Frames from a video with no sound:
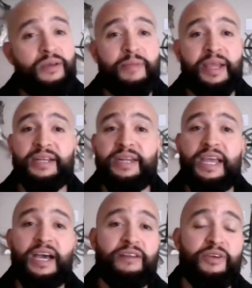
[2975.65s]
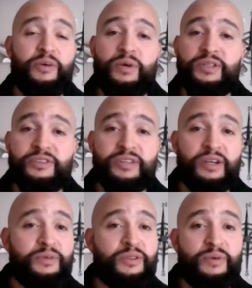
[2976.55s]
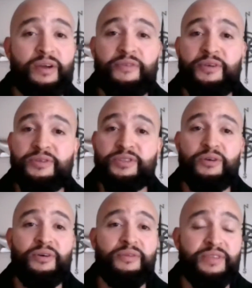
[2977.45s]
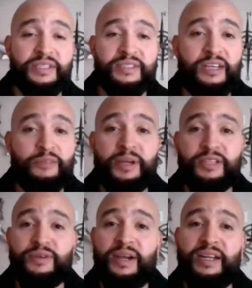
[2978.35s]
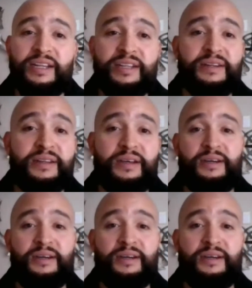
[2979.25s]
Make a day out of it. Once you're done with the refuge, go and visit South Padre Island